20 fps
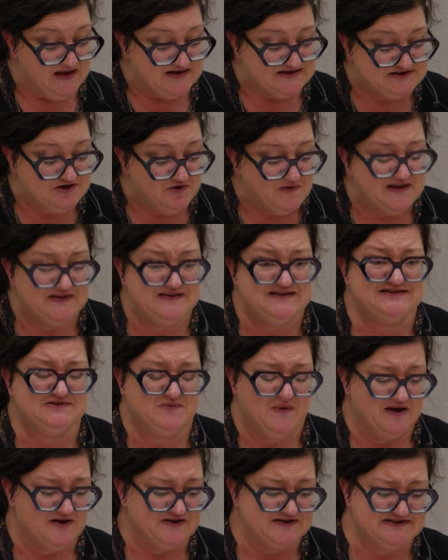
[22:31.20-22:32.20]
So in this
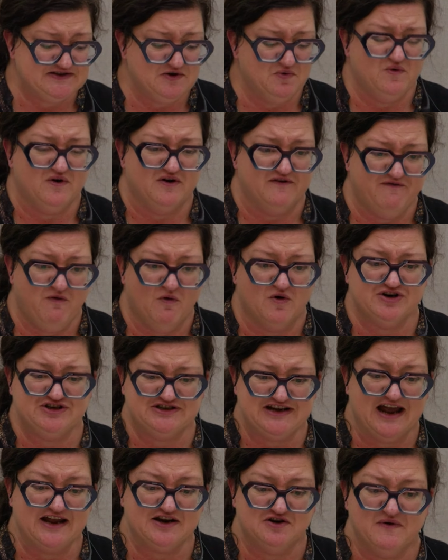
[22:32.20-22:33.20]
way also, we're
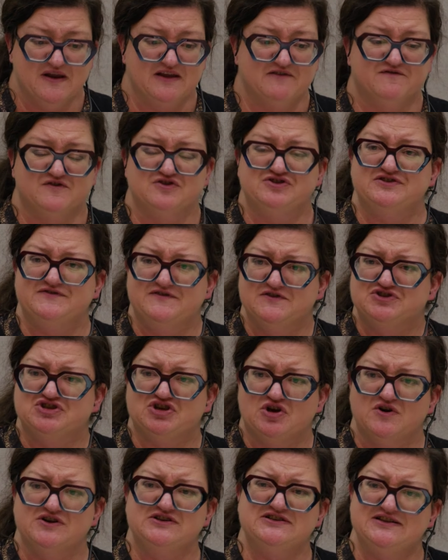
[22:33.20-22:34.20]
foreshadowing for
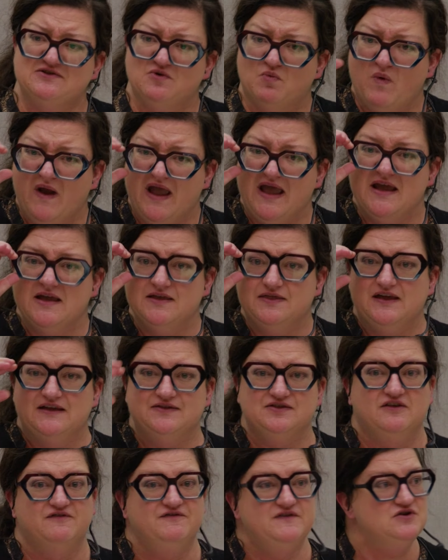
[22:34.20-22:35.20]
futurity, the way
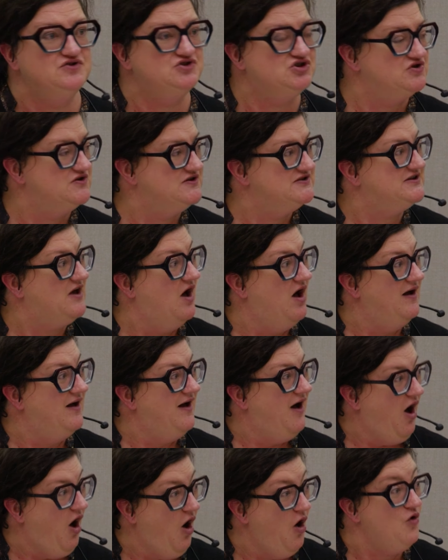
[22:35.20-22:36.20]
that the future is
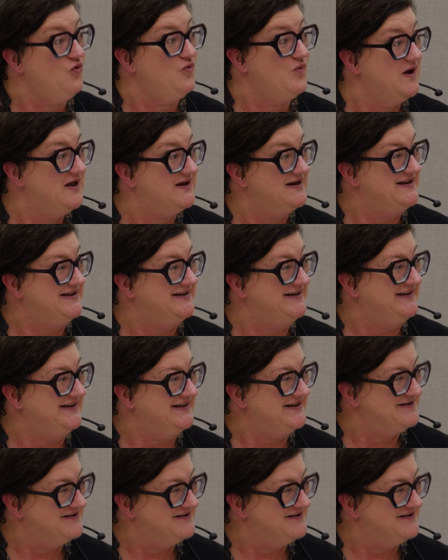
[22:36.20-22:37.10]
already